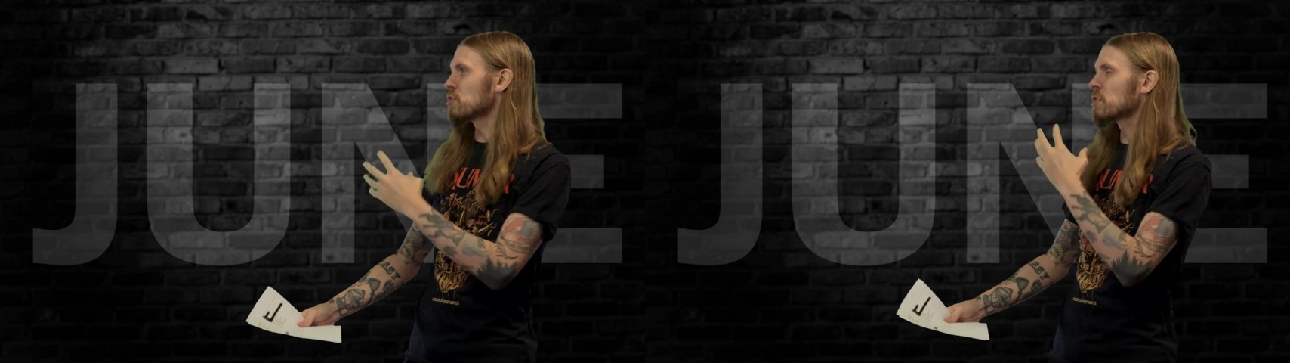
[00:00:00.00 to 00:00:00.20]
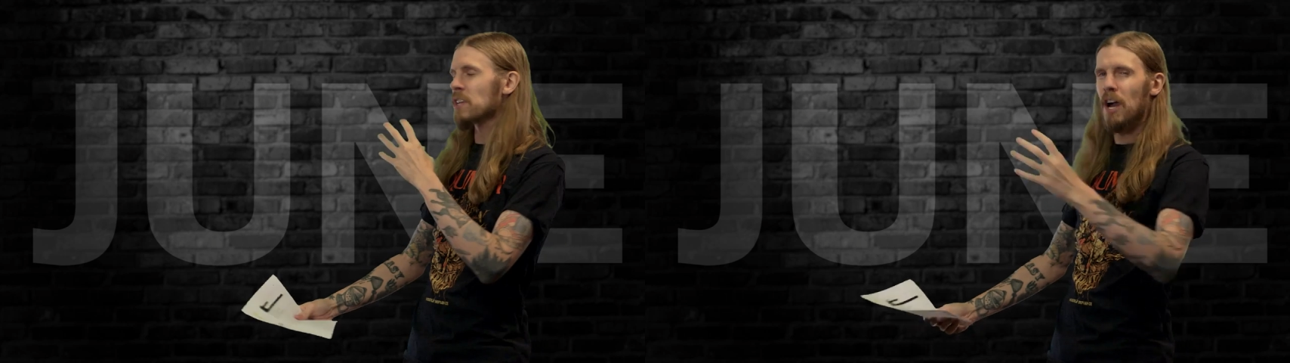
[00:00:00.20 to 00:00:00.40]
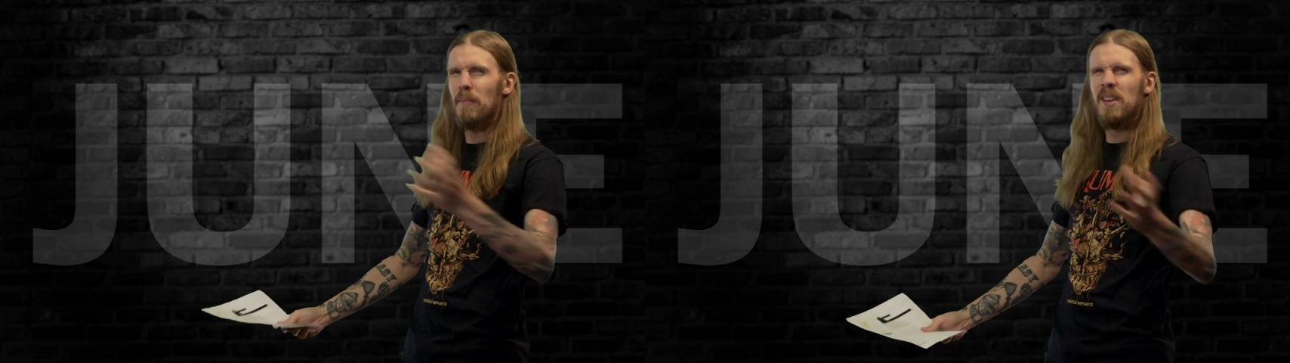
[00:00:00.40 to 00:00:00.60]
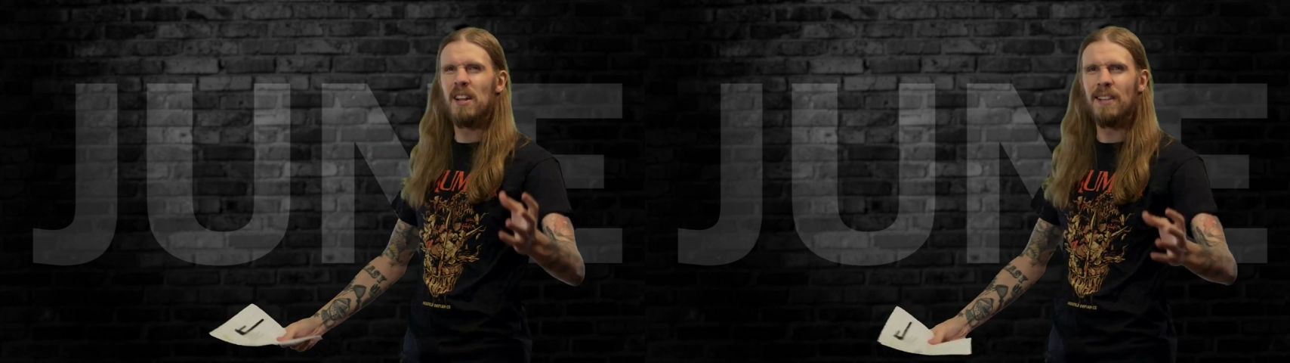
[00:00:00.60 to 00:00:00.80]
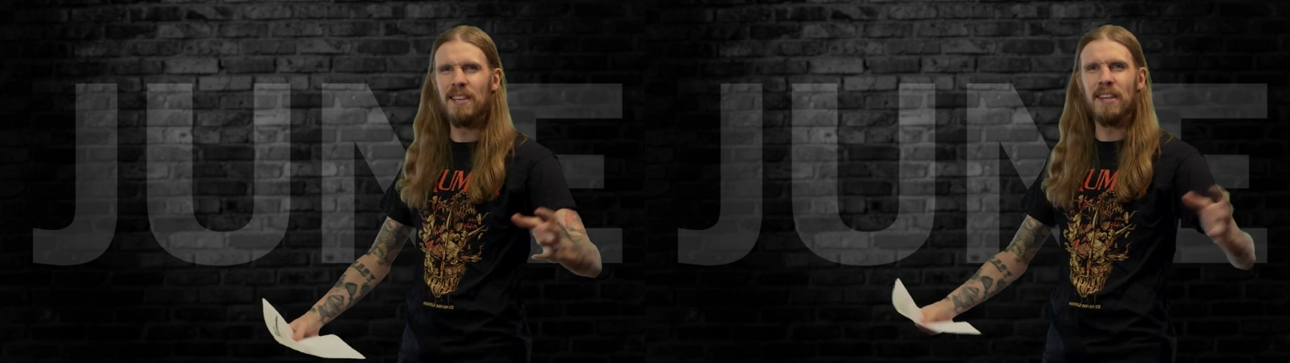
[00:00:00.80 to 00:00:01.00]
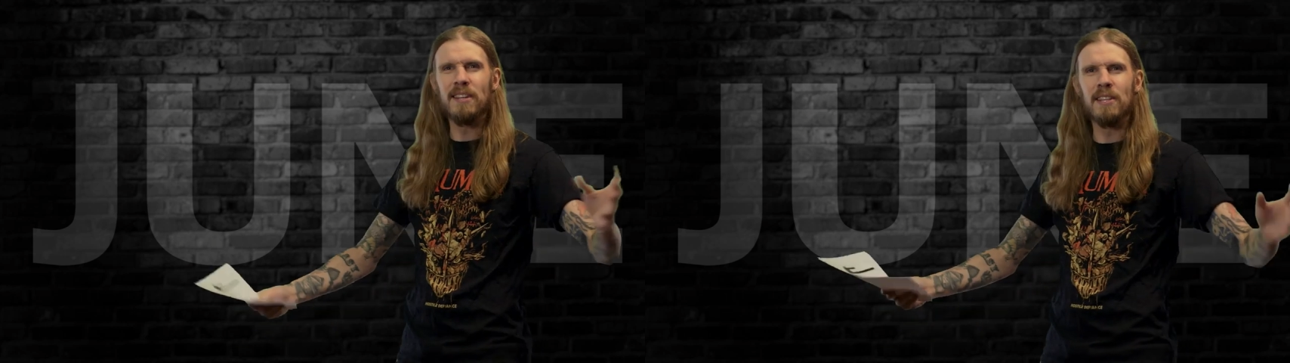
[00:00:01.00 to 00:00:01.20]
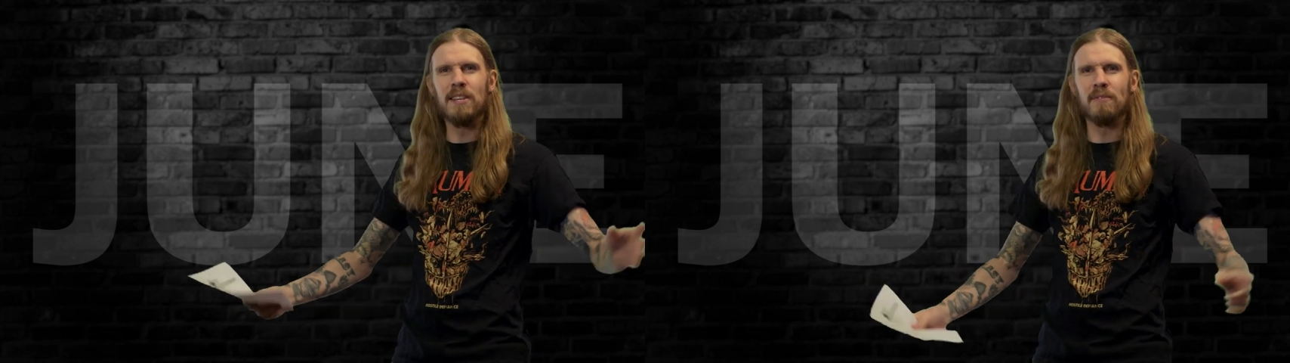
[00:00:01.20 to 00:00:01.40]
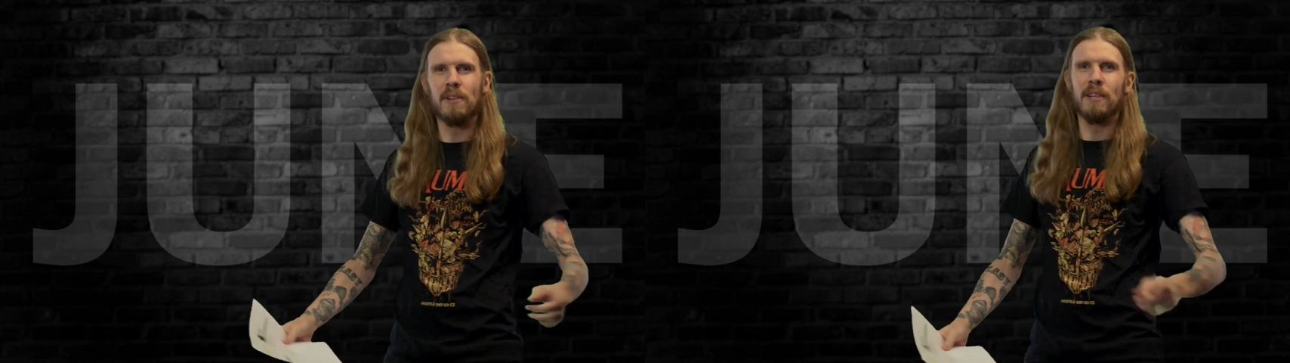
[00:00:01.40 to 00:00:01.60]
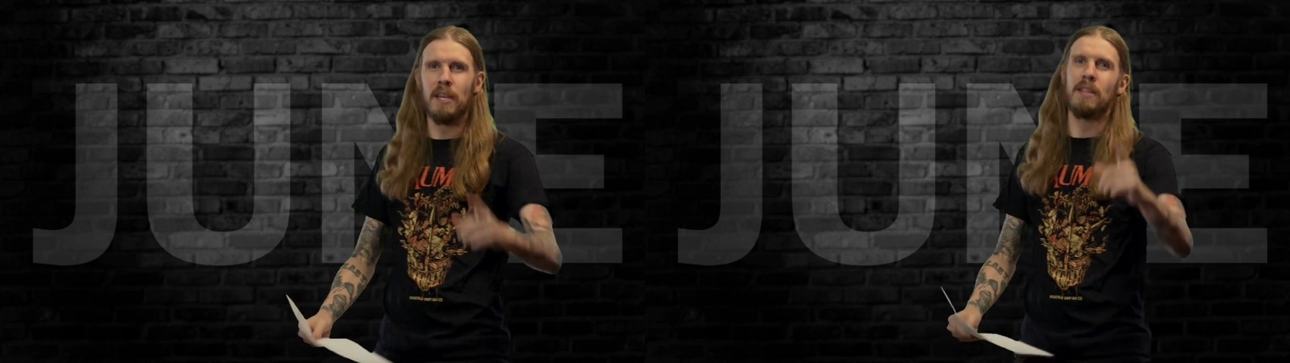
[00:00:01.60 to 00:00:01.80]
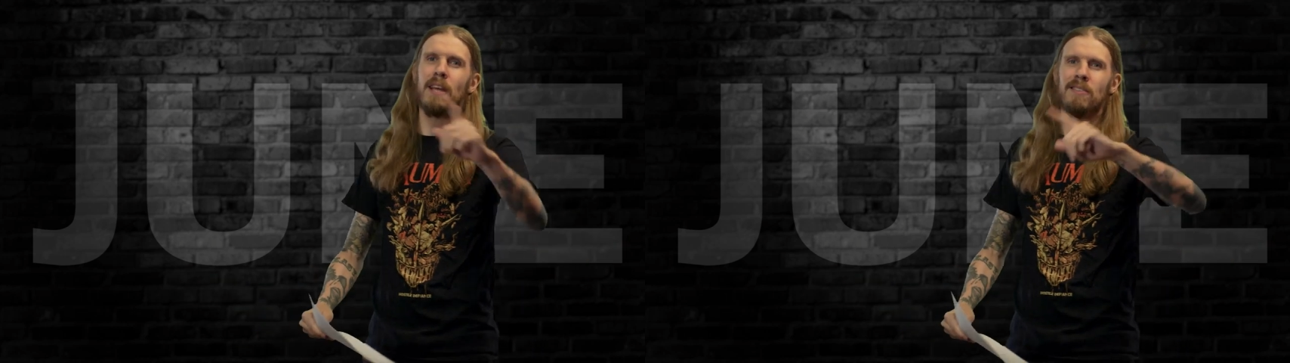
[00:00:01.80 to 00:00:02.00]
just come in clean, leave
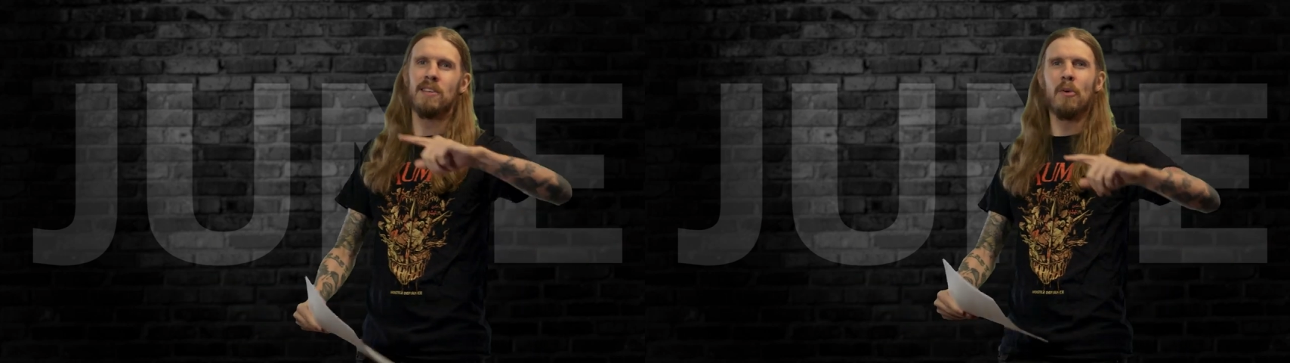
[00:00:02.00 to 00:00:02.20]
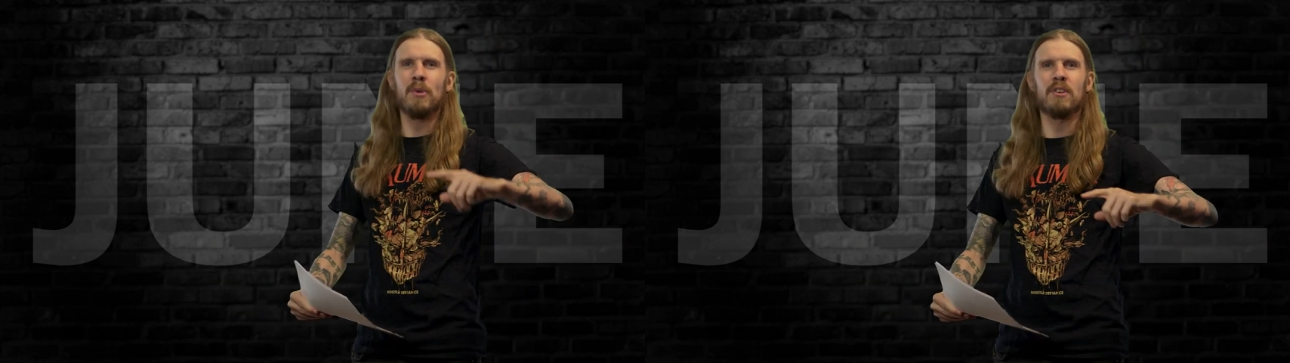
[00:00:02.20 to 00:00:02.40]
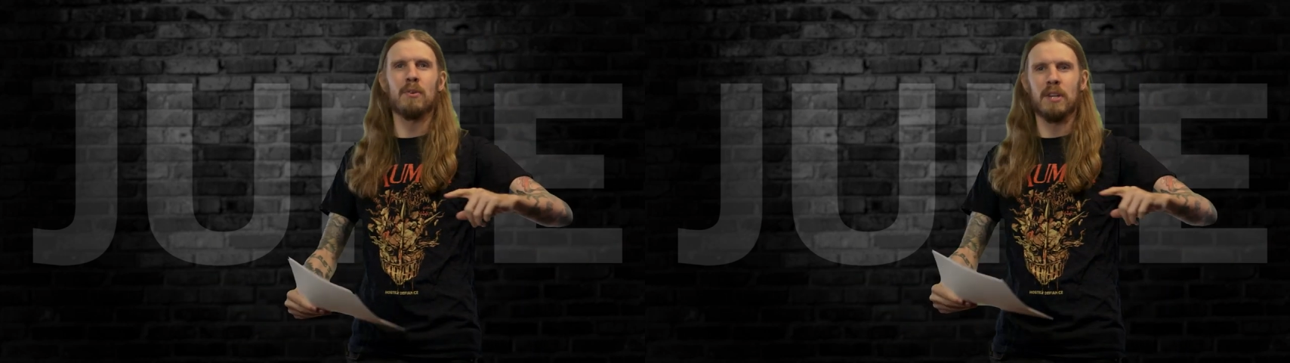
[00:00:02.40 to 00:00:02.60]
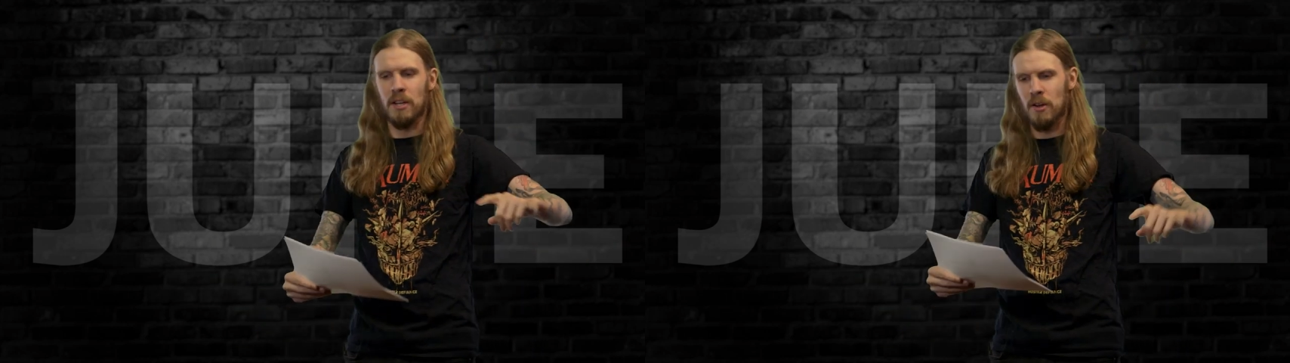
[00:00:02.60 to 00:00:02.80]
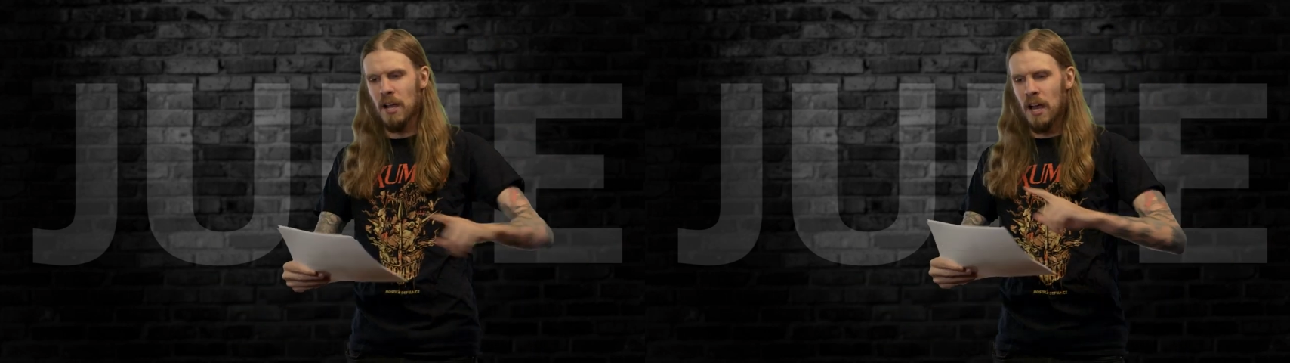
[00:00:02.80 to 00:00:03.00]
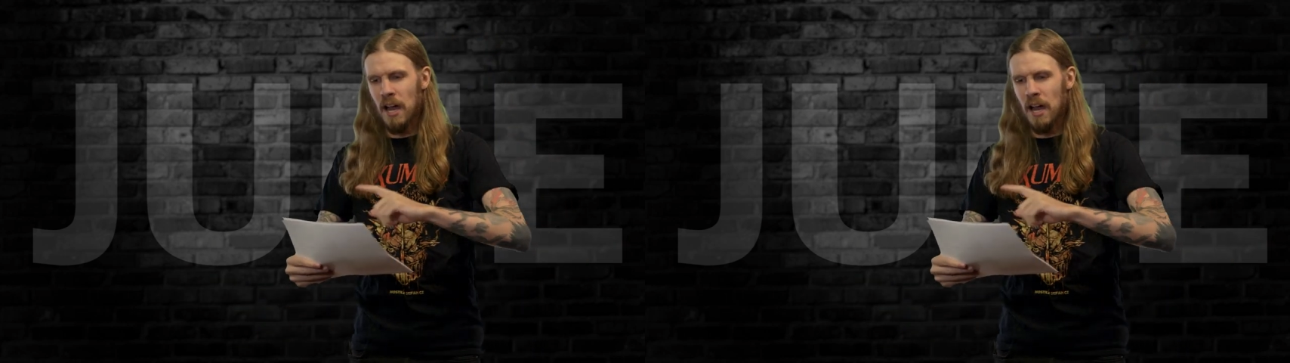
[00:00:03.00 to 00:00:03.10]
clean. That's how we do it here.